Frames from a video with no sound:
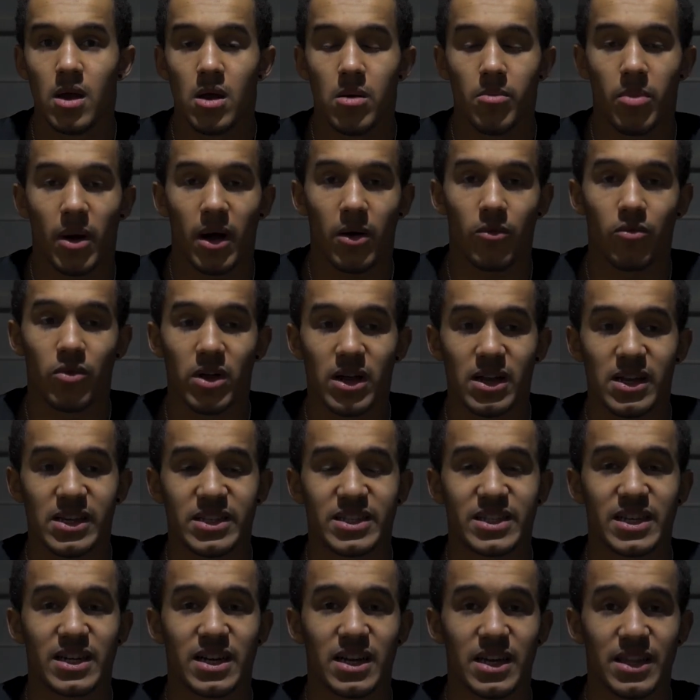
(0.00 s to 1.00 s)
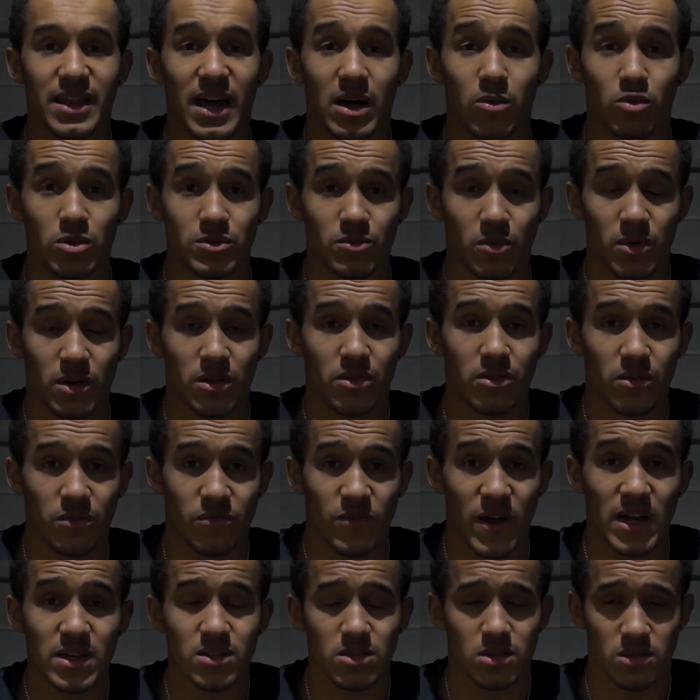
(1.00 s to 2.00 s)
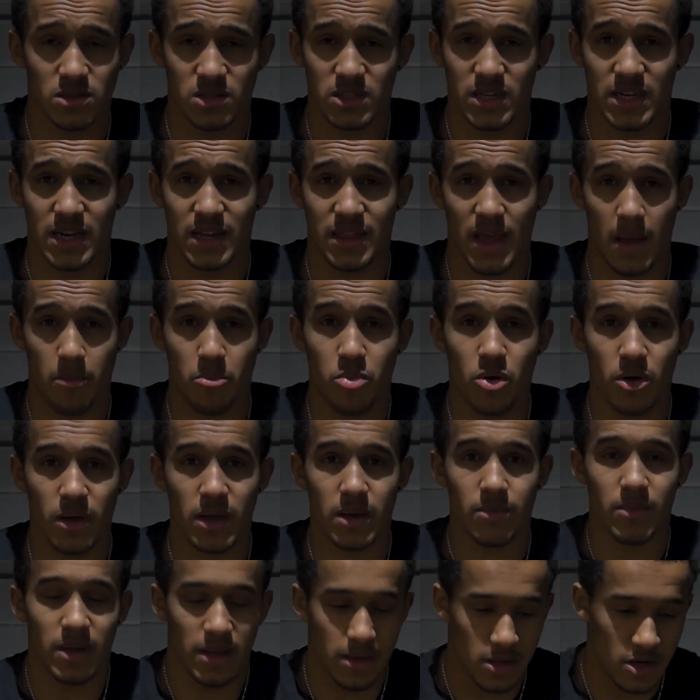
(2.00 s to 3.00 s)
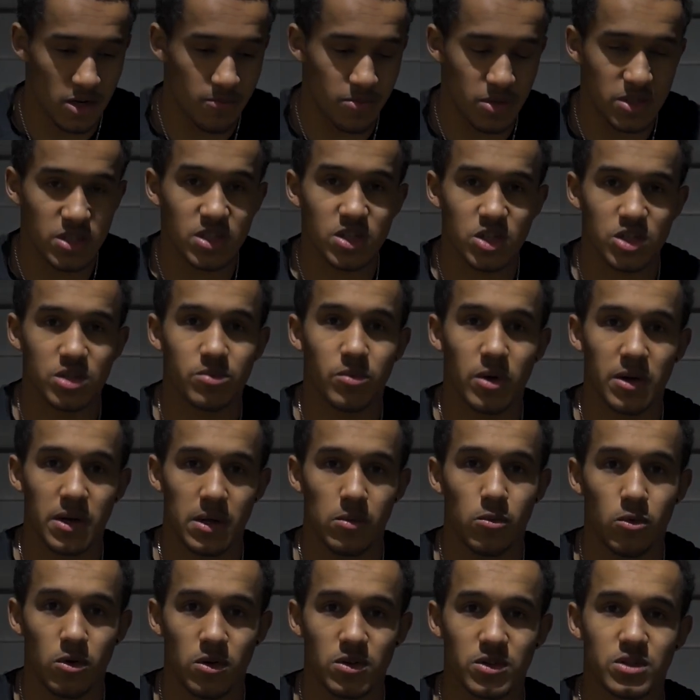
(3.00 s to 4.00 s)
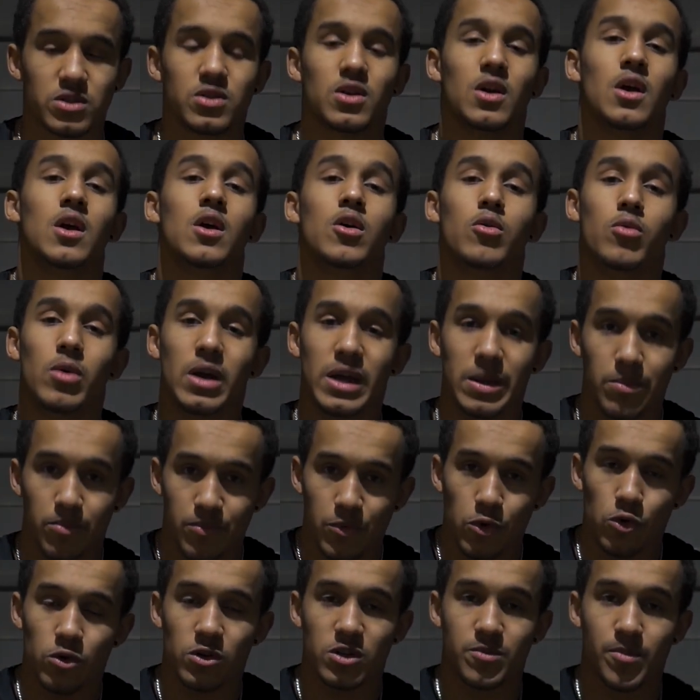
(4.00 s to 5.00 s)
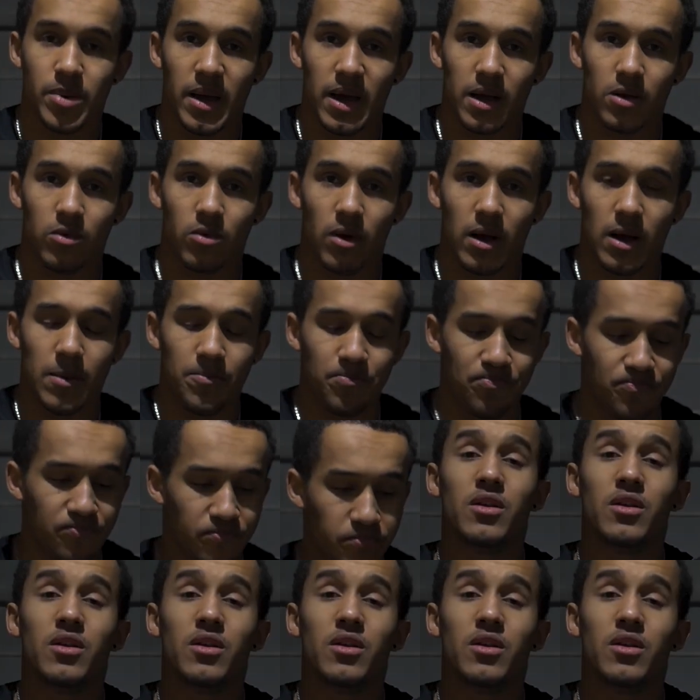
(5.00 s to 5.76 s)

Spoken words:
But realistically, that was one of the factors, yeah, that put him into the position where he was, where he tore his pec, right?